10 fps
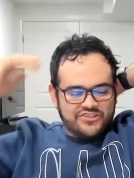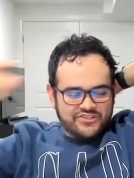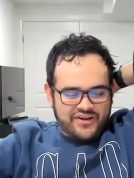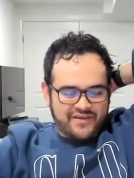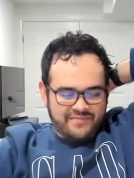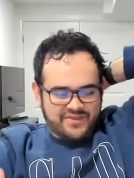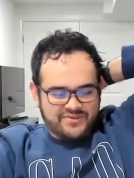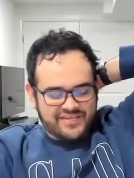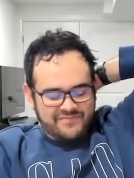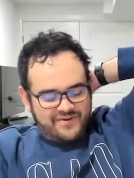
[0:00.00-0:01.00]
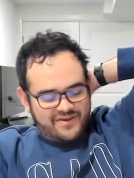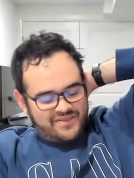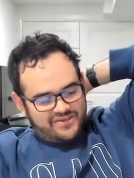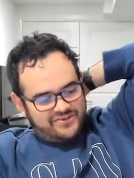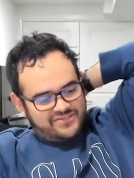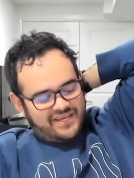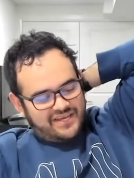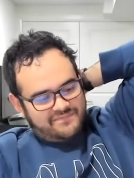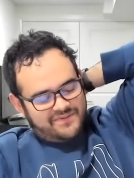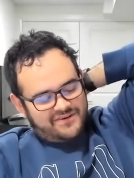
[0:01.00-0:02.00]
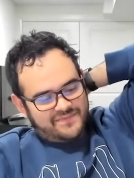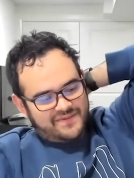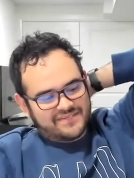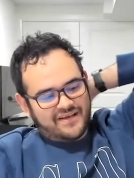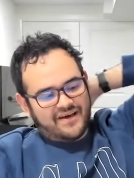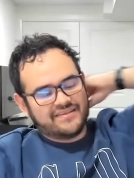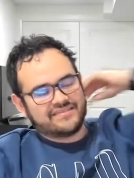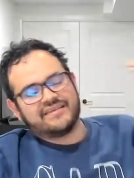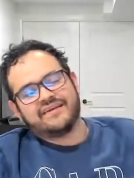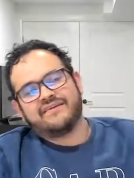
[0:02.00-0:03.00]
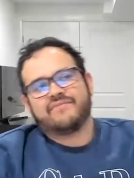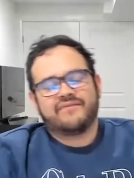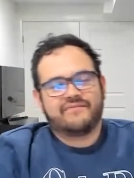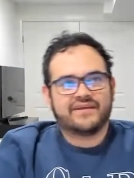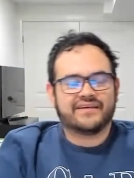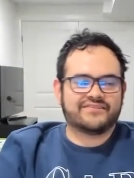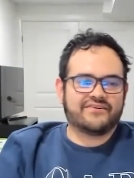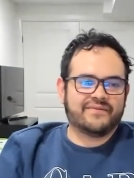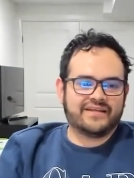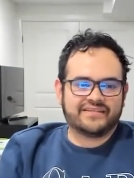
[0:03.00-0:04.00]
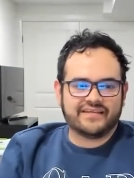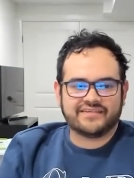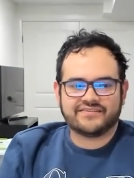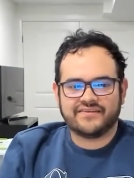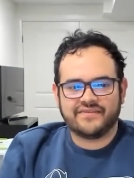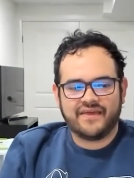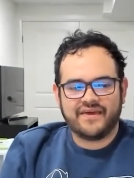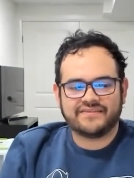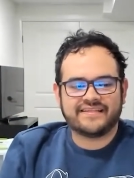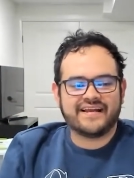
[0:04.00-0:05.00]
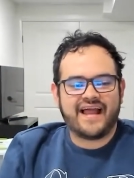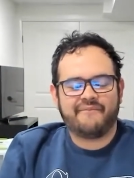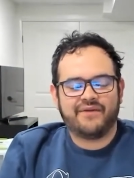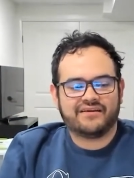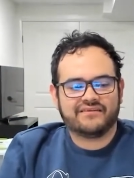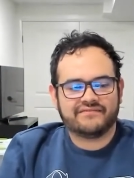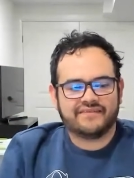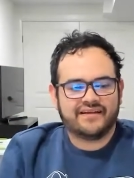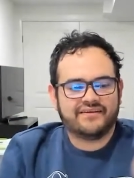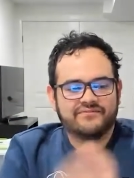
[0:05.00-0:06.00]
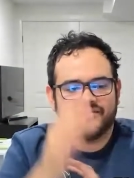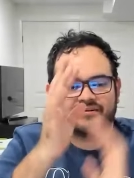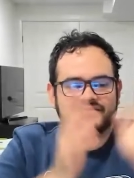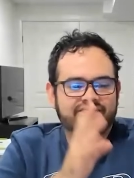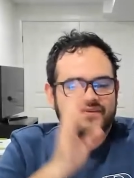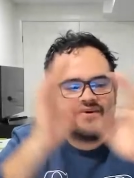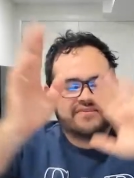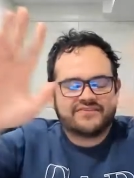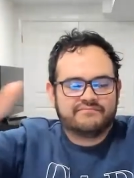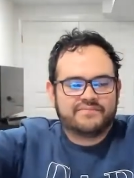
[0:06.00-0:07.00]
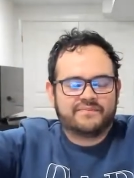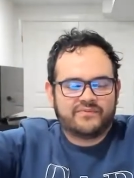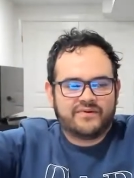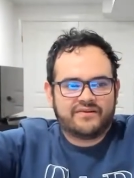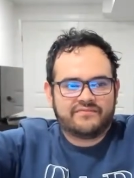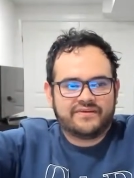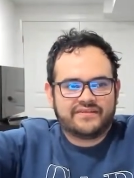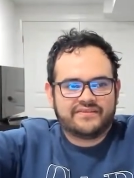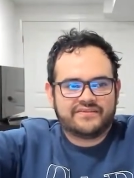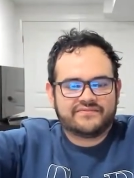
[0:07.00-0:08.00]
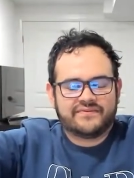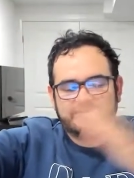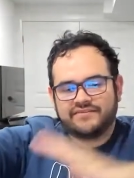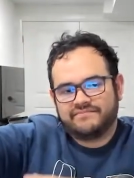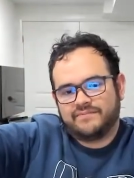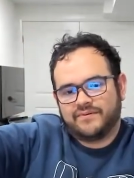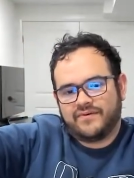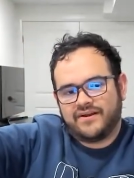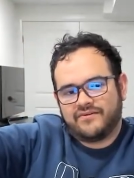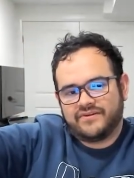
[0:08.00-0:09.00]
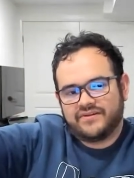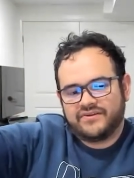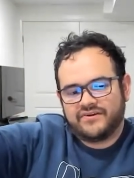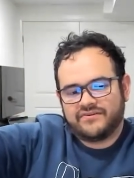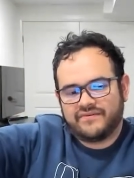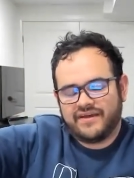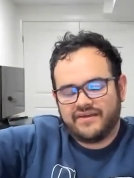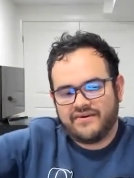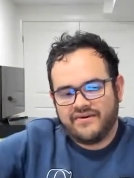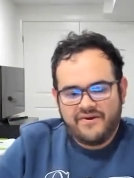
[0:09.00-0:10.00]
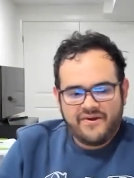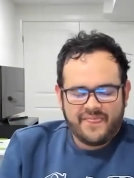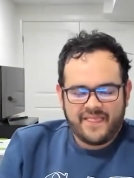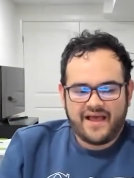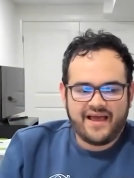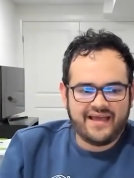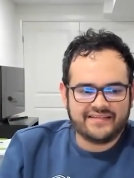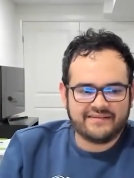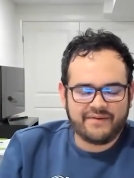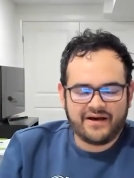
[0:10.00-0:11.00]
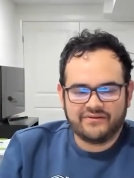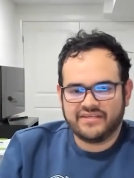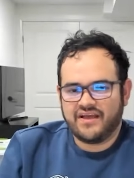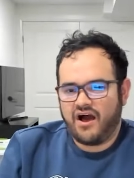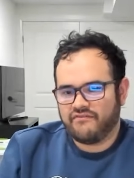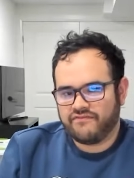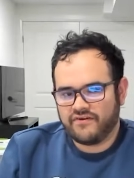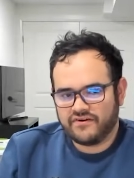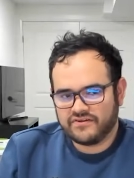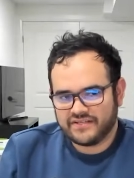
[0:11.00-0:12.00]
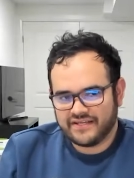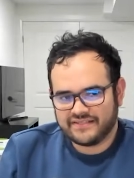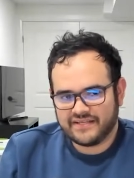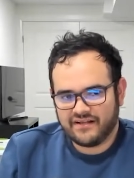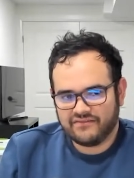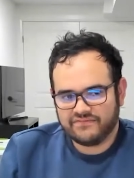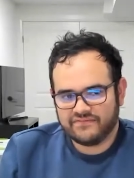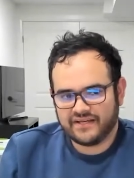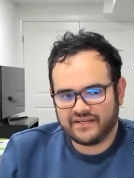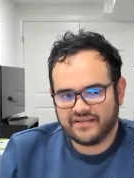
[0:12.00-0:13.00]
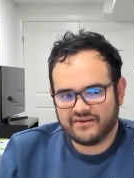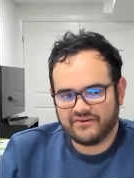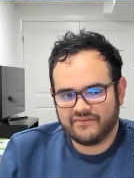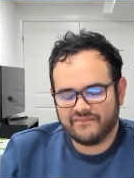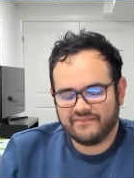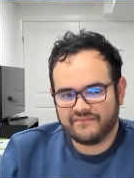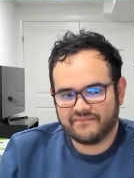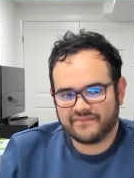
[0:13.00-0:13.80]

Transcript: to describe it the same way that you're saying it, Peter, because honestly, we get so many things. It's dynamic, right? It works. Some people want to read it this way. Some people want to read it the other way it's about the offers itself like you know